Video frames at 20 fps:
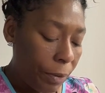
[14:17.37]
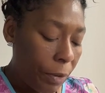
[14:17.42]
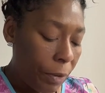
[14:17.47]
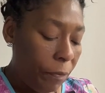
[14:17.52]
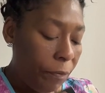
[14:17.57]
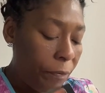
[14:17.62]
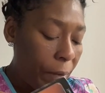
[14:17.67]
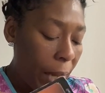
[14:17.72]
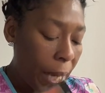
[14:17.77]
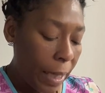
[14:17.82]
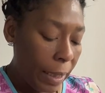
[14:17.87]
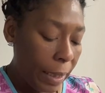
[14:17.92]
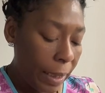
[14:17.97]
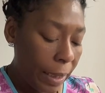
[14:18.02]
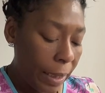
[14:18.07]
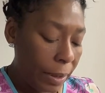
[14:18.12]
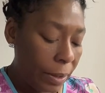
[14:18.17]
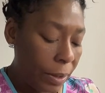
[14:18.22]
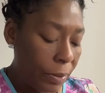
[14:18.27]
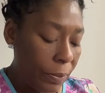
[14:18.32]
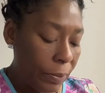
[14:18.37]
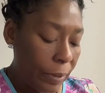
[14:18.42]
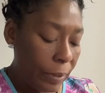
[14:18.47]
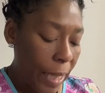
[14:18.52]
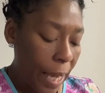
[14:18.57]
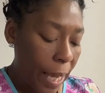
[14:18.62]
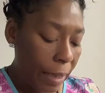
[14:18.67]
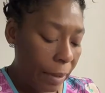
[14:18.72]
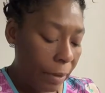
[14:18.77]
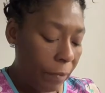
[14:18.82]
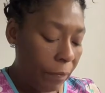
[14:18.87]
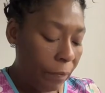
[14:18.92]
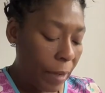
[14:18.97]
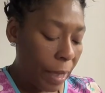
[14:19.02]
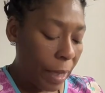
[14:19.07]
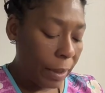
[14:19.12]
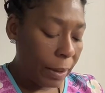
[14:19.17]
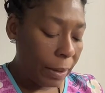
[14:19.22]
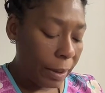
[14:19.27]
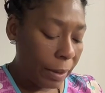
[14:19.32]
You fed into that. You
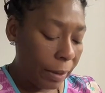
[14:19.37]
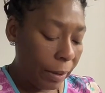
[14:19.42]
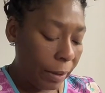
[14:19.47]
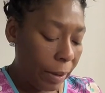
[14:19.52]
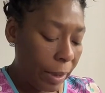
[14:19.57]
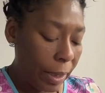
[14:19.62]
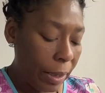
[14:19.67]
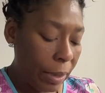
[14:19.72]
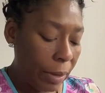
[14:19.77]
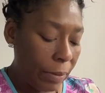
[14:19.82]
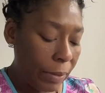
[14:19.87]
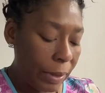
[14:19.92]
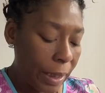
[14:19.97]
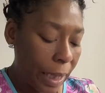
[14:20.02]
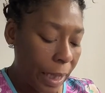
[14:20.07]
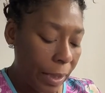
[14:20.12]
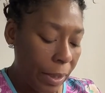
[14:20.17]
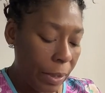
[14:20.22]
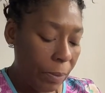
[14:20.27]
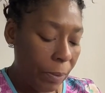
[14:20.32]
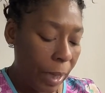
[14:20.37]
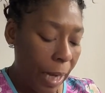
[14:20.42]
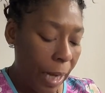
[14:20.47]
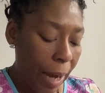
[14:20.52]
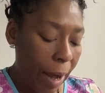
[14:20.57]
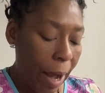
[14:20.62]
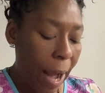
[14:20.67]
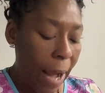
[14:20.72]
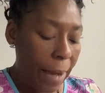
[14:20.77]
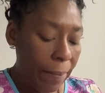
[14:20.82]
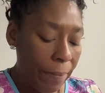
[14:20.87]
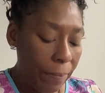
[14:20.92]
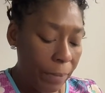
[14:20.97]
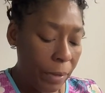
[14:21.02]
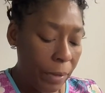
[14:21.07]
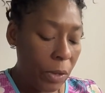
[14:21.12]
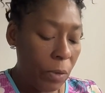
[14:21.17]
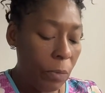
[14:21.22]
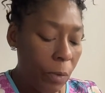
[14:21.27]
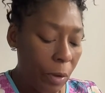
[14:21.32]
fed into their ego. It's like you were hype.
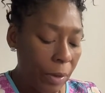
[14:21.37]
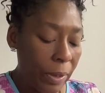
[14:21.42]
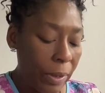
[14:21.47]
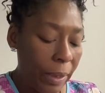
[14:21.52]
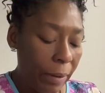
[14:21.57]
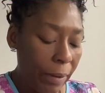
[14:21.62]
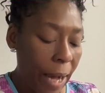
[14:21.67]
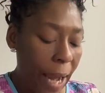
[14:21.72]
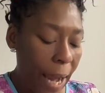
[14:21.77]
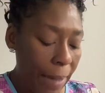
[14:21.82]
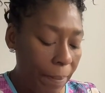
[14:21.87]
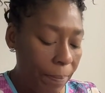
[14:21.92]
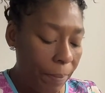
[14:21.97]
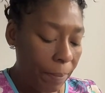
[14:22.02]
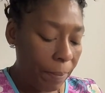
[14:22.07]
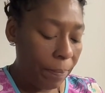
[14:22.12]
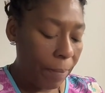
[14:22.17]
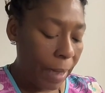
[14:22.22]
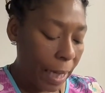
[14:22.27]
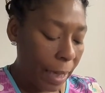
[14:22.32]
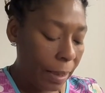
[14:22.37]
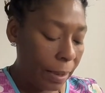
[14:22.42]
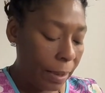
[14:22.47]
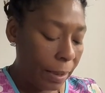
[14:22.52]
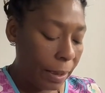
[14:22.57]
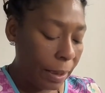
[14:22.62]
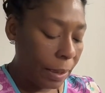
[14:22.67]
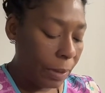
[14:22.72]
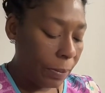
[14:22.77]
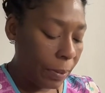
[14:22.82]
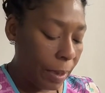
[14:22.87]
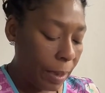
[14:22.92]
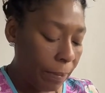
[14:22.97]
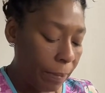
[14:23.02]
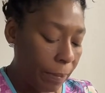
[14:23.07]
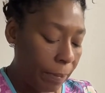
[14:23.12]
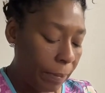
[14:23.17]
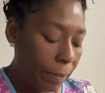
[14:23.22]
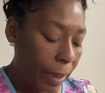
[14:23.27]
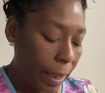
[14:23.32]
You were their hype man, is what
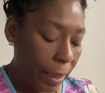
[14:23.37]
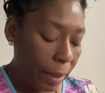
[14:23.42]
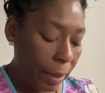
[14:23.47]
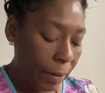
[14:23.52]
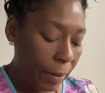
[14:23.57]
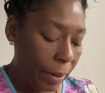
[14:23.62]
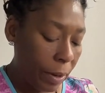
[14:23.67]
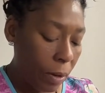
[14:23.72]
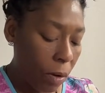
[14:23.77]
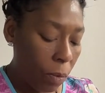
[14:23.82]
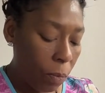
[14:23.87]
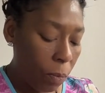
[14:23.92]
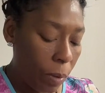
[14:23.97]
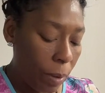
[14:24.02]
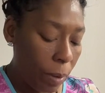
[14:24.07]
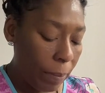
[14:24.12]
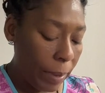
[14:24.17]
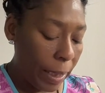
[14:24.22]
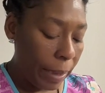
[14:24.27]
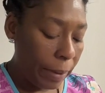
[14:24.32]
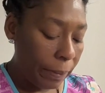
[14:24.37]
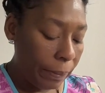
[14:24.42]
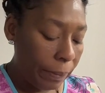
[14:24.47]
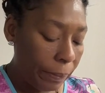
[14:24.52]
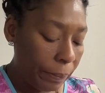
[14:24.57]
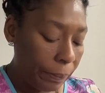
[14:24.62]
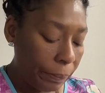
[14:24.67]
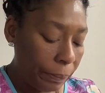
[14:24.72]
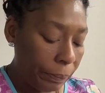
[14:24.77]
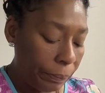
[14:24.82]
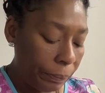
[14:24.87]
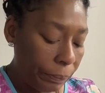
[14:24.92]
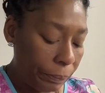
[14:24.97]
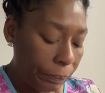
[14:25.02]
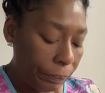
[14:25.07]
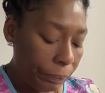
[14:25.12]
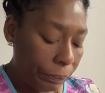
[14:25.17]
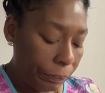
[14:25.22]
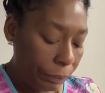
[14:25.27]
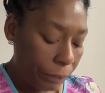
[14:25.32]
I'm hearing, or woman.
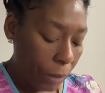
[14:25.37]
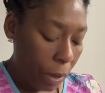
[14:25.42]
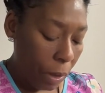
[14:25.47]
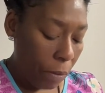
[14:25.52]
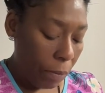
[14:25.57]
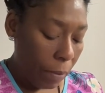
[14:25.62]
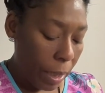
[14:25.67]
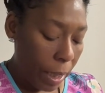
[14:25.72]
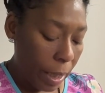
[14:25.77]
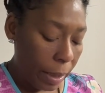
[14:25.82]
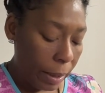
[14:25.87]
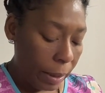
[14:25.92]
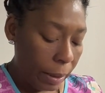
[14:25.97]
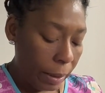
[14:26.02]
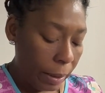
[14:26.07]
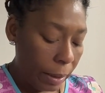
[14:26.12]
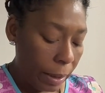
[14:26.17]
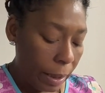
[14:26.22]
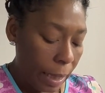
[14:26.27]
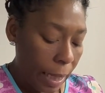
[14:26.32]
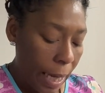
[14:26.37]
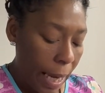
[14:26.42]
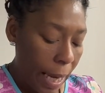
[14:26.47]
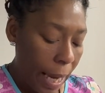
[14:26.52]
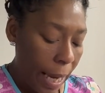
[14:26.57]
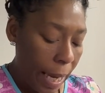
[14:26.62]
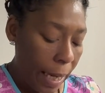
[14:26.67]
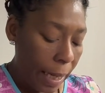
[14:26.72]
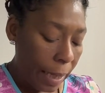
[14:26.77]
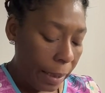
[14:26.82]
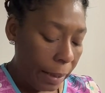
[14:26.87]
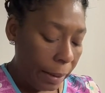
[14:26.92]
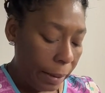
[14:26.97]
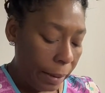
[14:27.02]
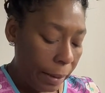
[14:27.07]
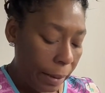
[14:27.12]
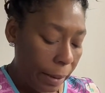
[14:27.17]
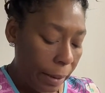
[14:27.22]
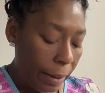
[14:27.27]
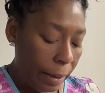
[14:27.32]
Okay,
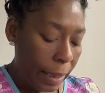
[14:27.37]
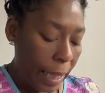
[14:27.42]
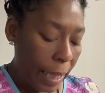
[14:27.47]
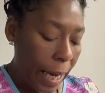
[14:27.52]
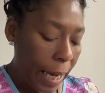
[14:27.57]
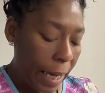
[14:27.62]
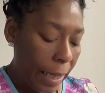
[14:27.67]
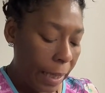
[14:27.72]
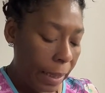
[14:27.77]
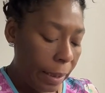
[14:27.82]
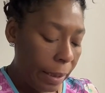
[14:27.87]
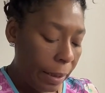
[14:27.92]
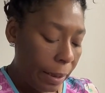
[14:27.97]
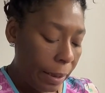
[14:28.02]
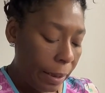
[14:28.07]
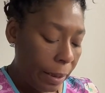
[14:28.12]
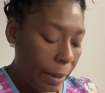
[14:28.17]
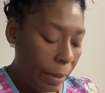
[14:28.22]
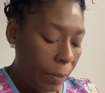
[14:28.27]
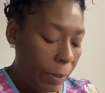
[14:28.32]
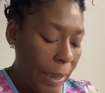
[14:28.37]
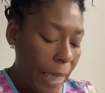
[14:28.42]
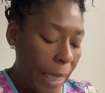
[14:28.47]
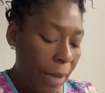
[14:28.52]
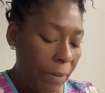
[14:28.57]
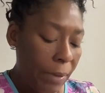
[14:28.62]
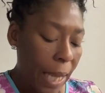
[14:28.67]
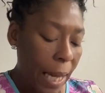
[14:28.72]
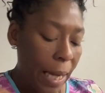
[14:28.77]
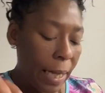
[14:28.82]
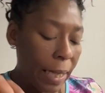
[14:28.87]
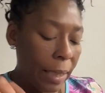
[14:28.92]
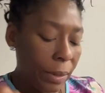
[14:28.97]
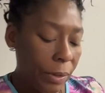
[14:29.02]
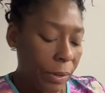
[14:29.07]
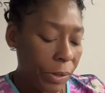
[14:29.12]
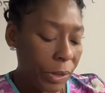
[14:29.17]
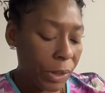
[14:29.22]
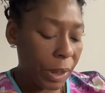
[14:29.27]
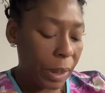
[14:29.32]
and they, without that
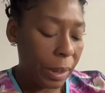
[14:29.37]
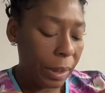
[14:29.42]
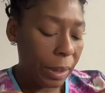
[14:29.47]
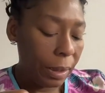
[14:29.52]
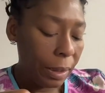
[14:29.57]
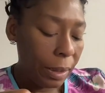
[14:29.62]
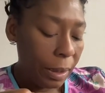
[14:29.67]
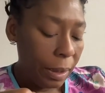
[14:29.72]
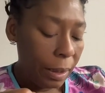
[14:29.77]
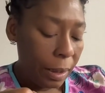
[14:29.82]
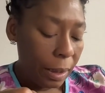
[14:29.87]
energy,